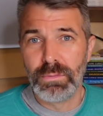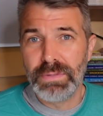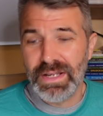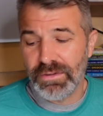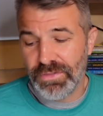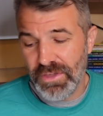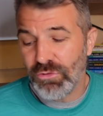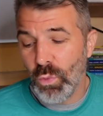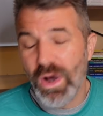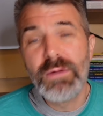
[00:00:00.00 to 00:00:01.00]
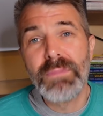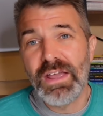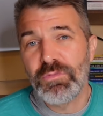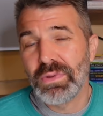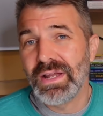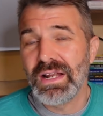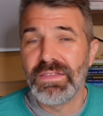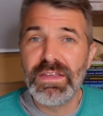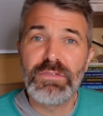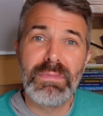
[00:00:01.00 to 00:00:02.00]
because this one base plate and
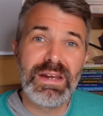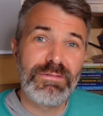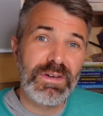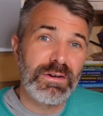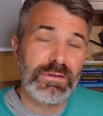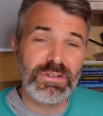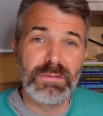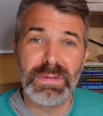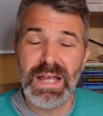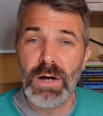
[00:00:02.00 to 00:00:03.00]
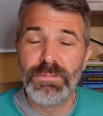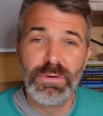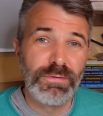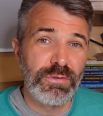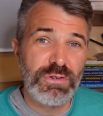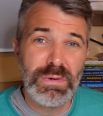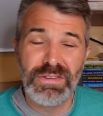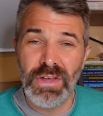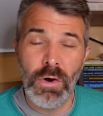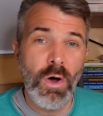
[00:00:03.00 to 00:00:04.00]
these minifigures can be helpful for
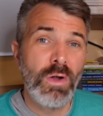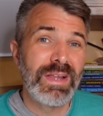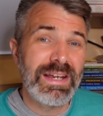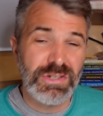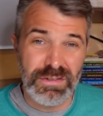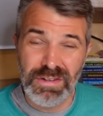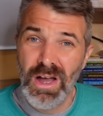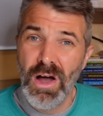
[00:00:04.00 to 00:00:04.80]
students at all ages,